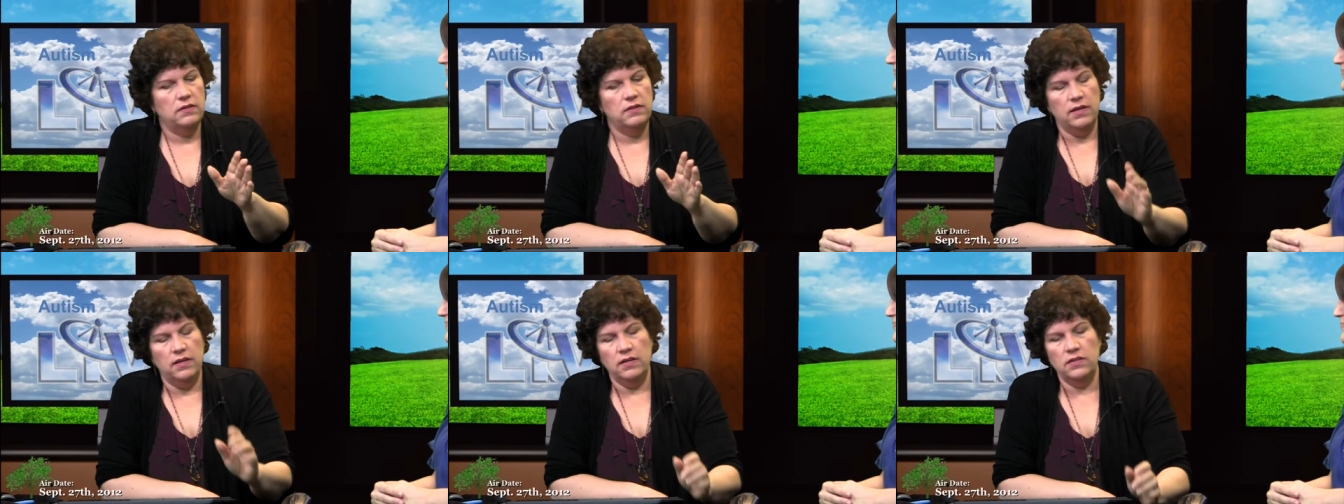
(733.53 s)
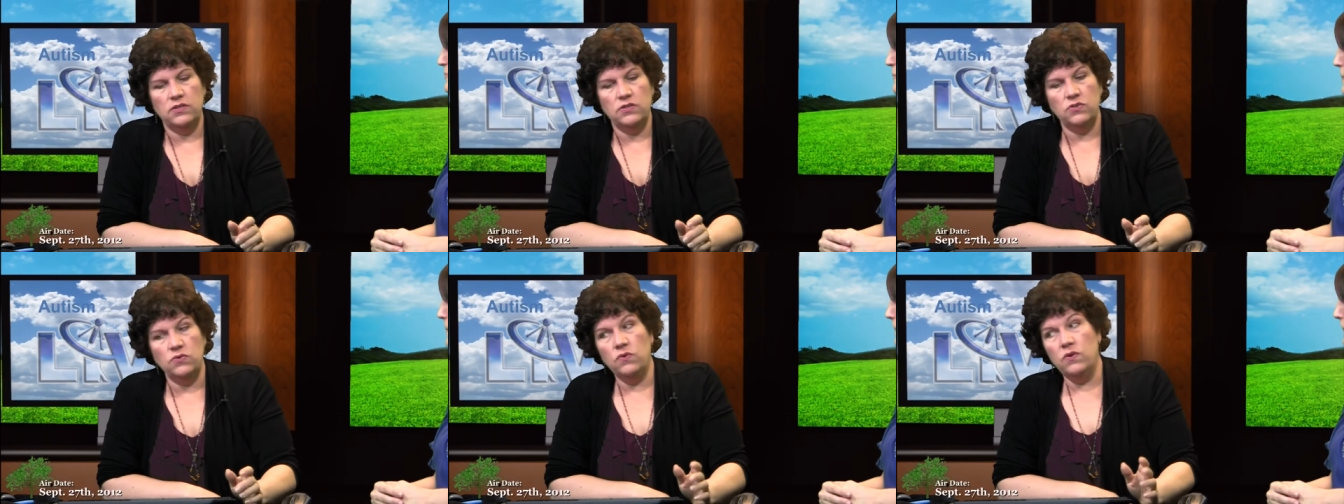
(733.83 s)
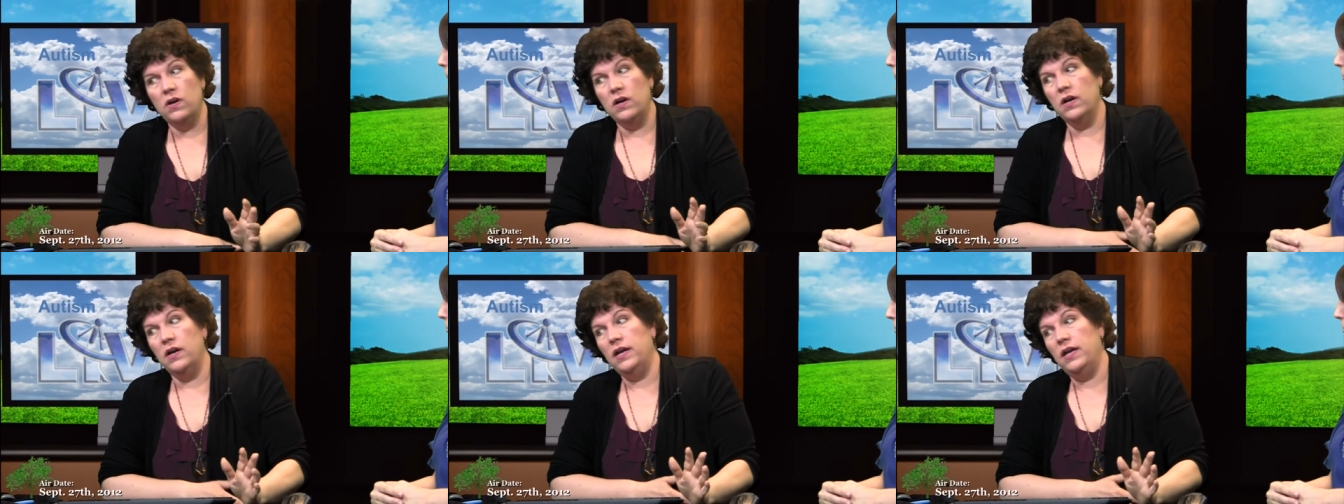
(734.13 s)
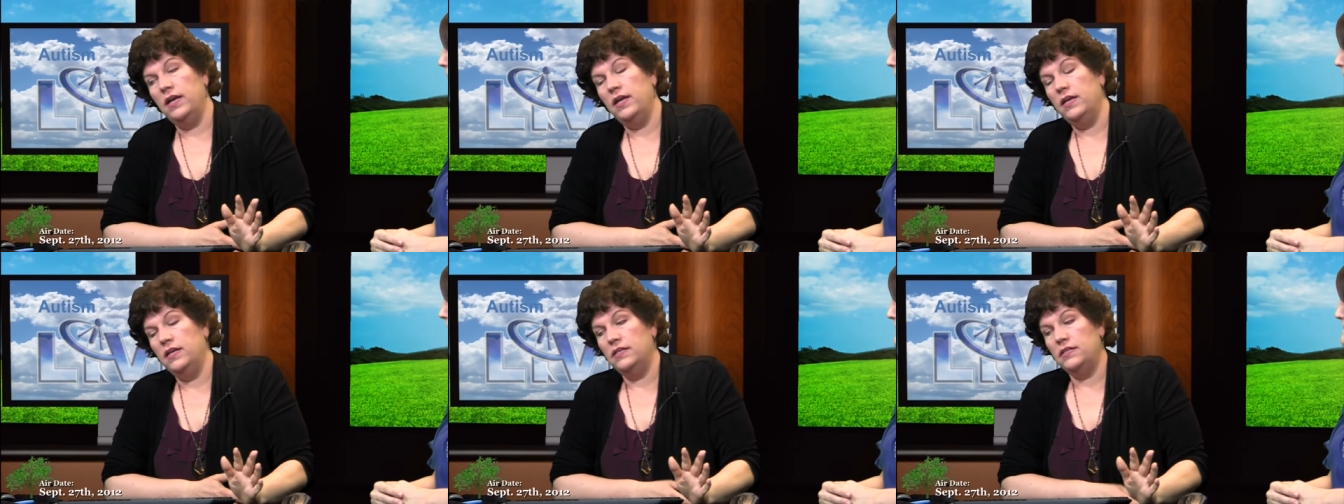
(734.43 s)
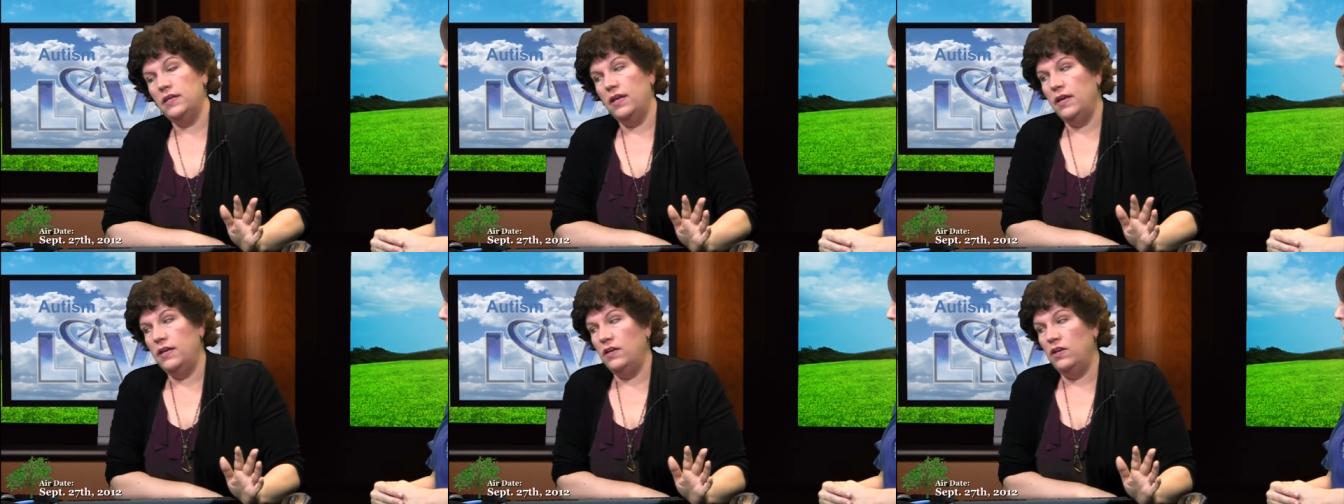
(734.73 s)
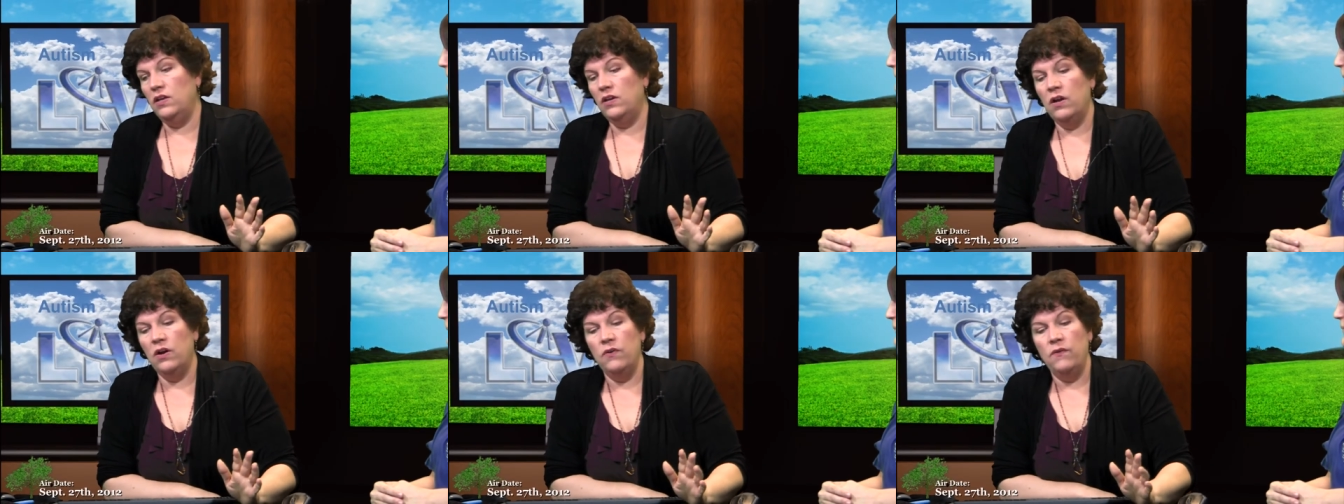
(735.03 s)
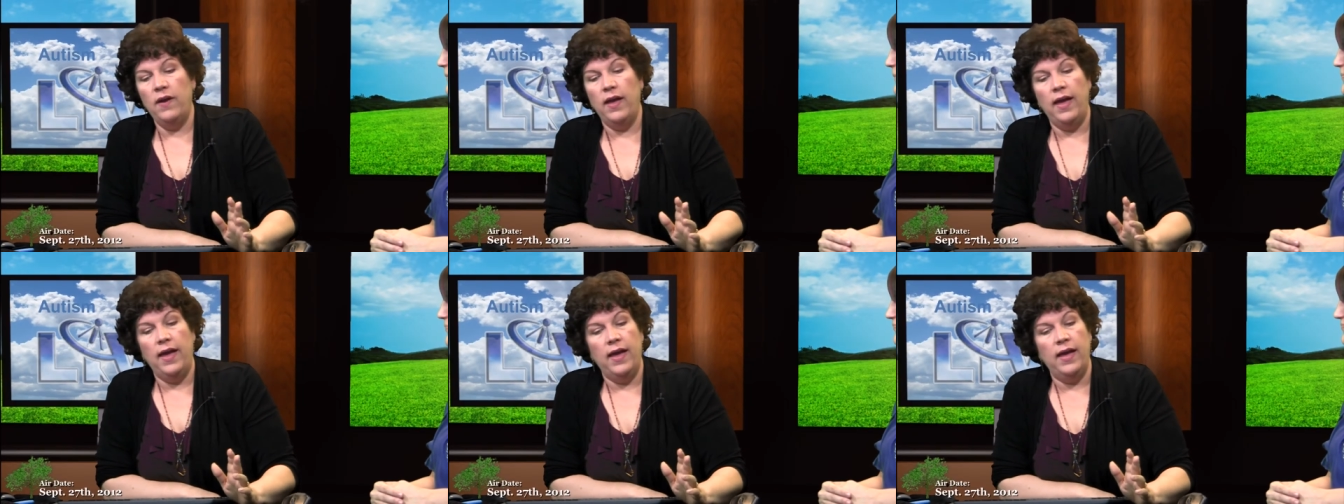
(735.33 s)
aisle in a store, it, it, you
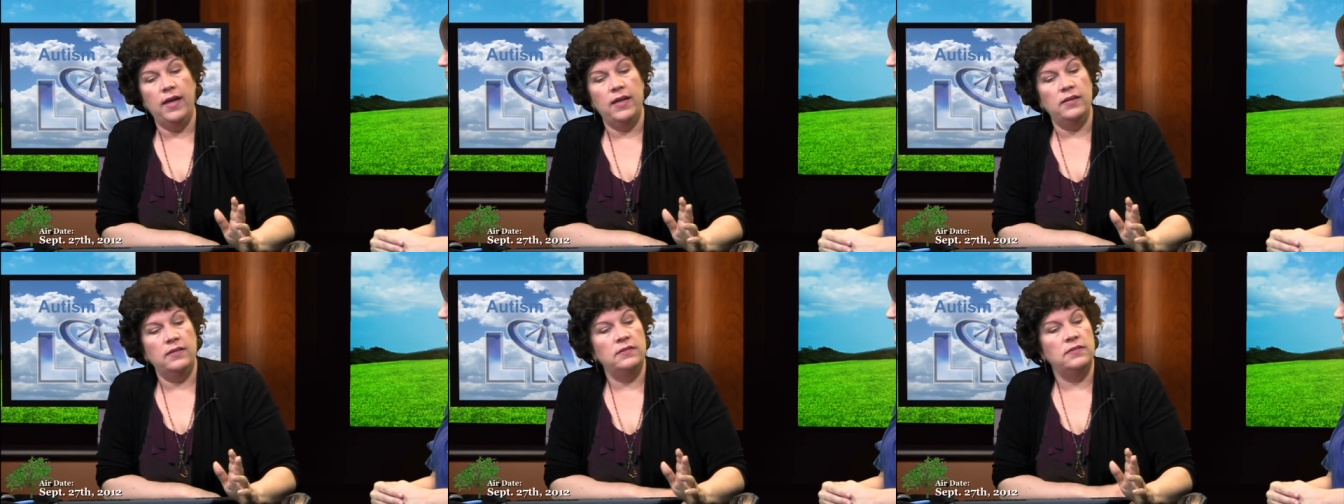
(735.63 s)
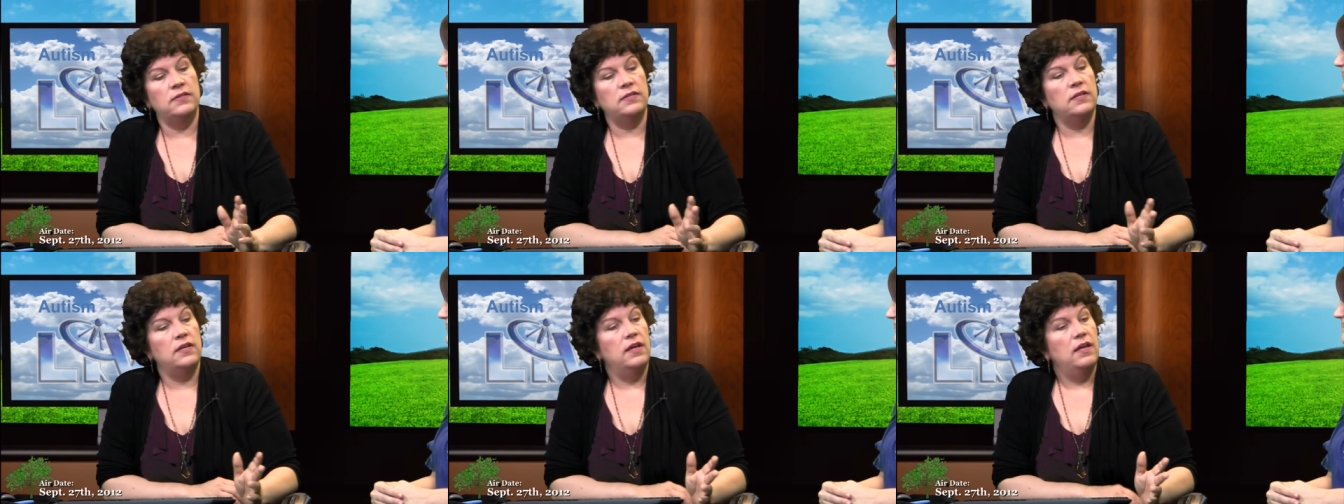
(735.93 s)
know, and